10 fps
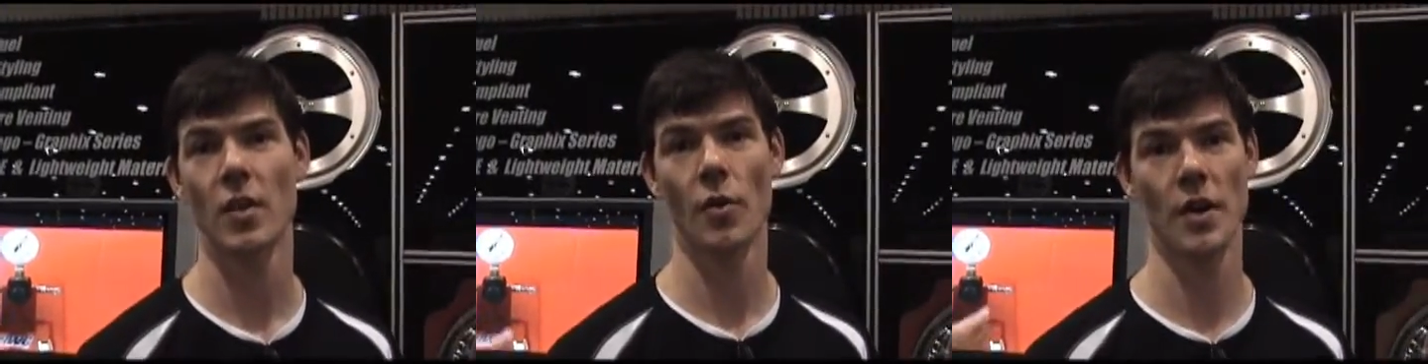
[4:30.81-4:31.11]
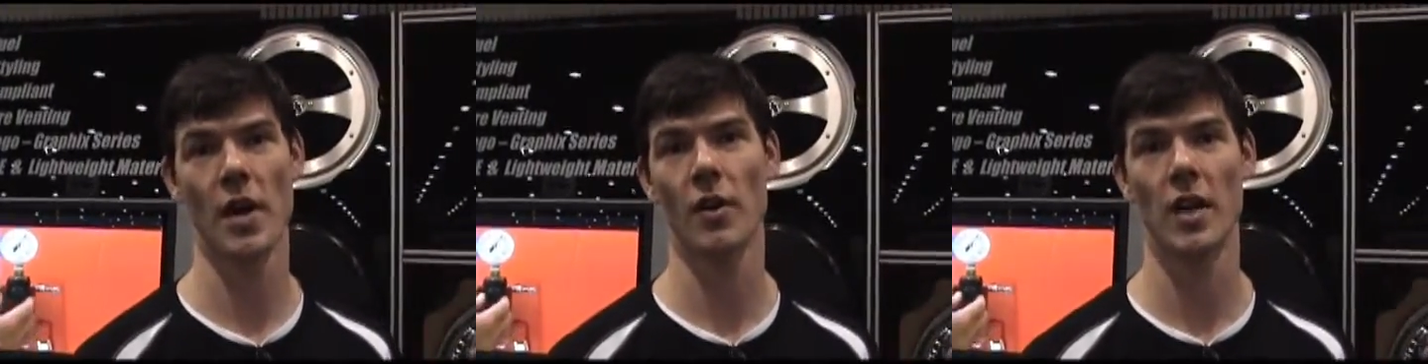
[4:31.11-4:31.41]
with
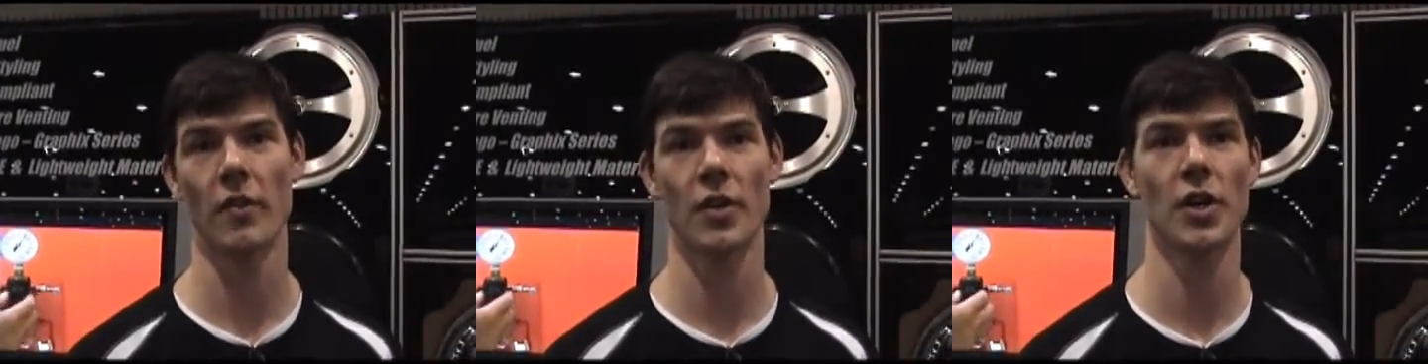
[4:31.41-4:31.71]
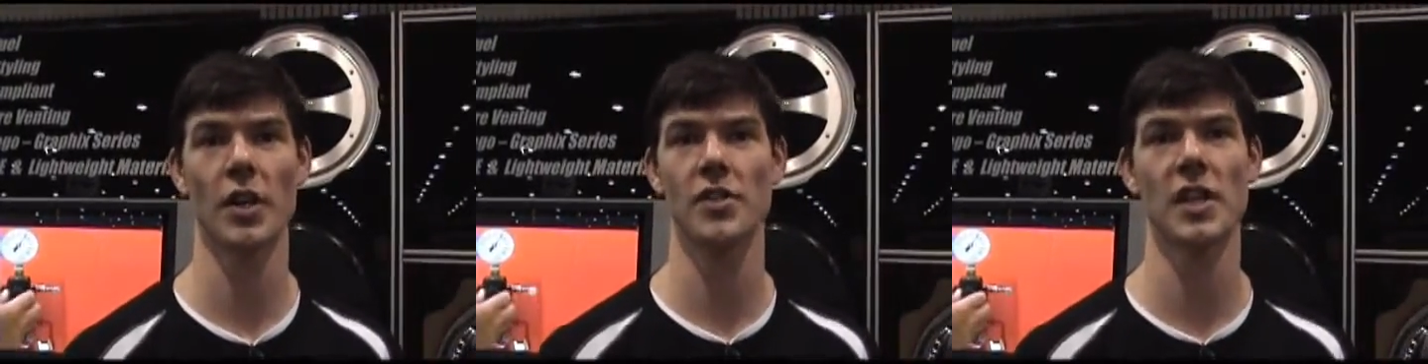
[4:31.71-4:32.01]
an aero cover, you're
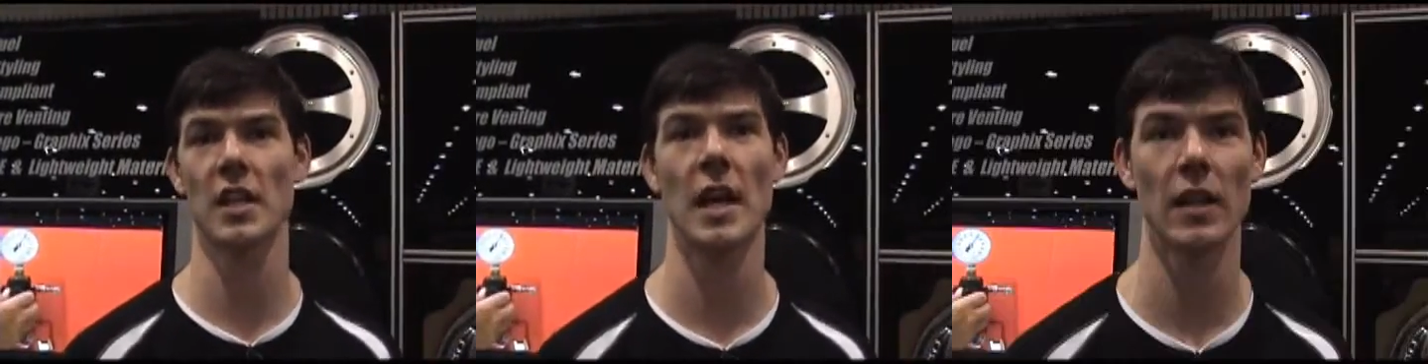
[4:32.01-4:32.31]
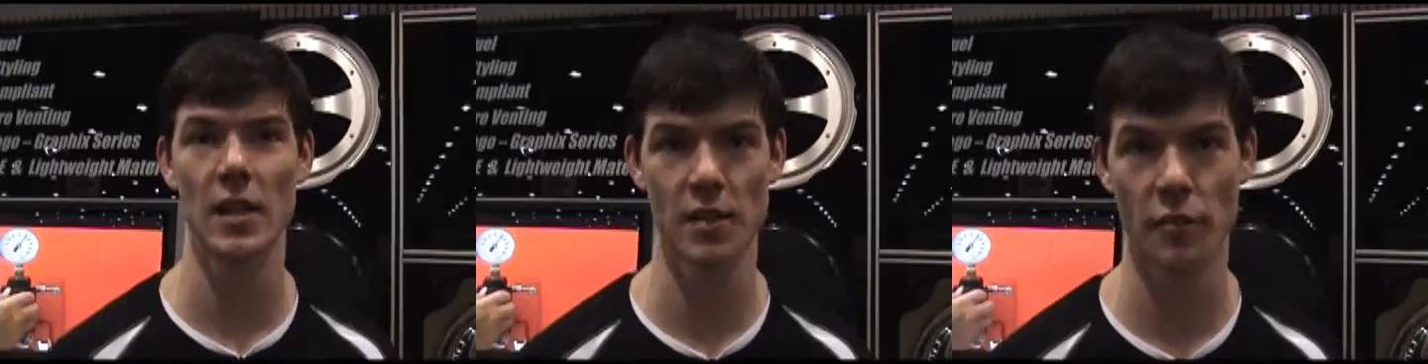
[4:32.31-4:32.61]
going to see a lot
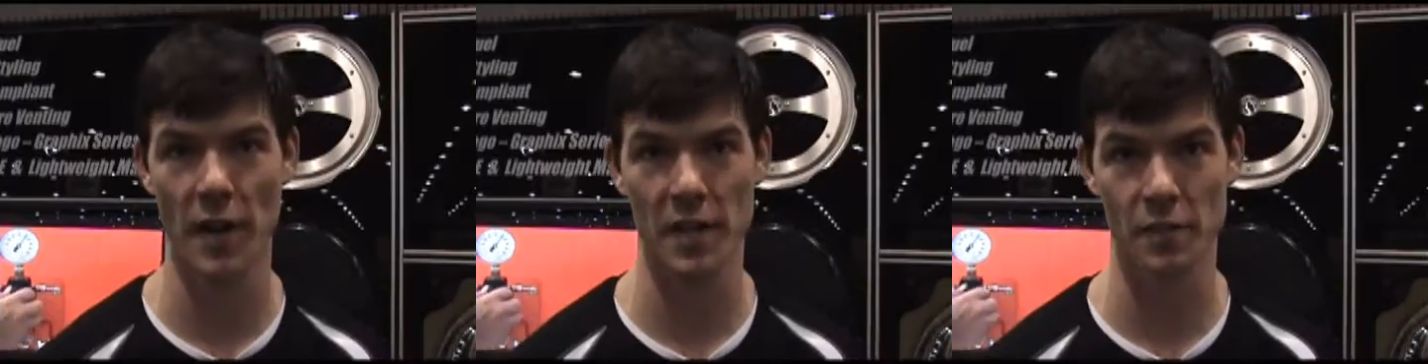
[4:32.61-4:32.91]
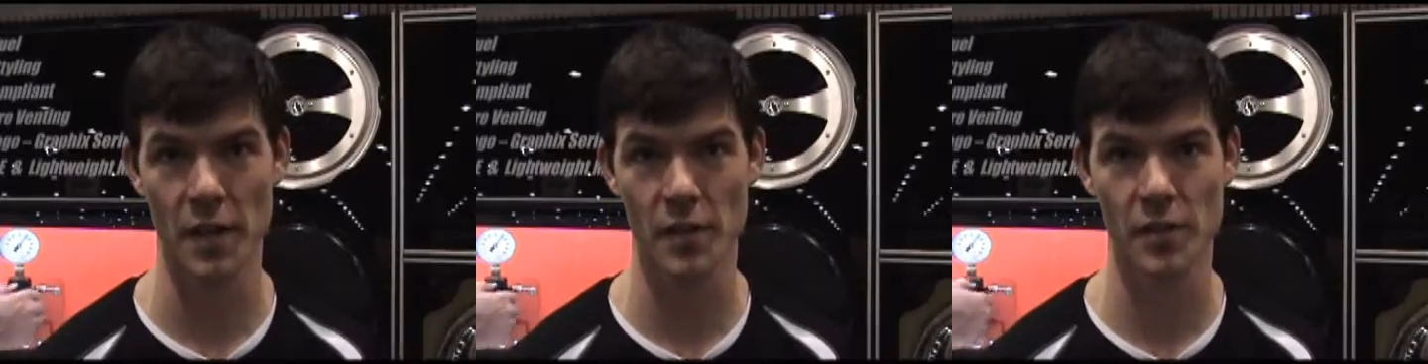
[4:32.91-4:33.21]
less
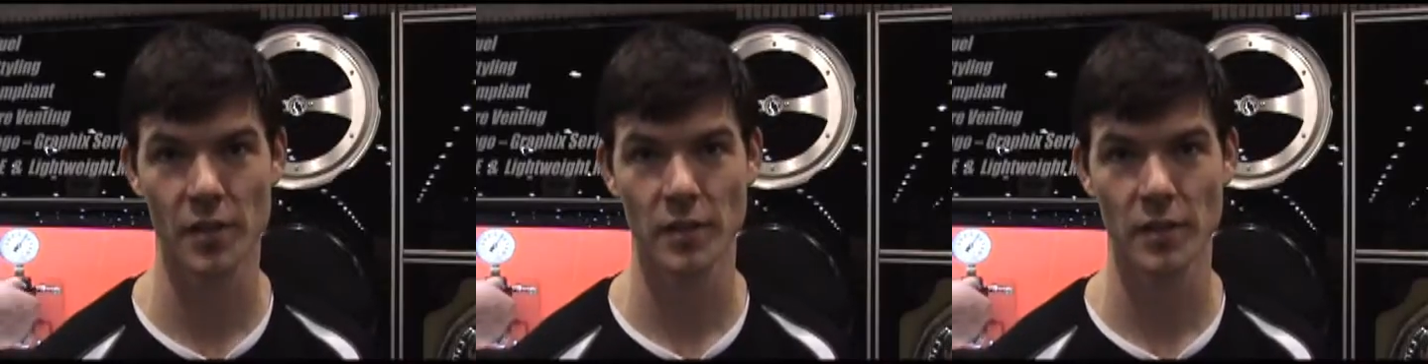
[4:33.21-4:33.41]
effectiveness.